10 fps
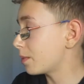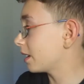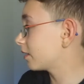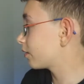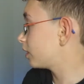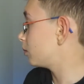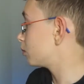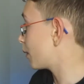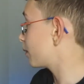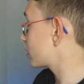the past few
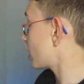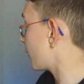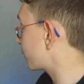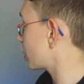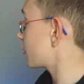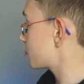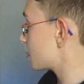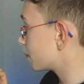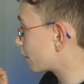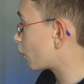months, I've got a
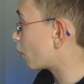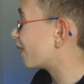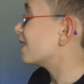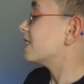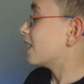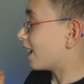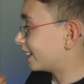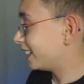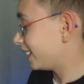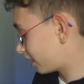bit more. I
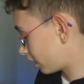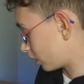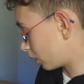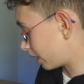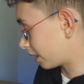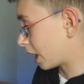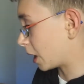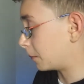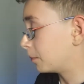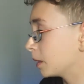need to sort this
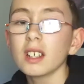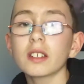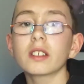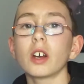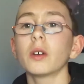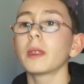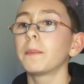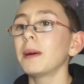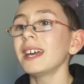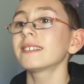out. So the
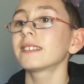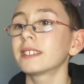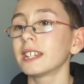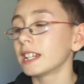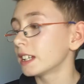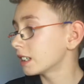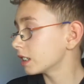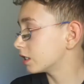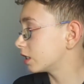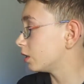best thing
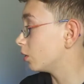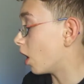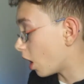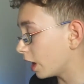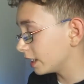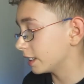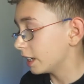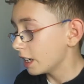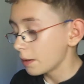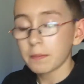to hide,
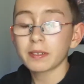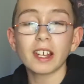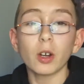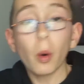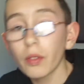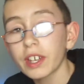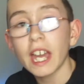say, all the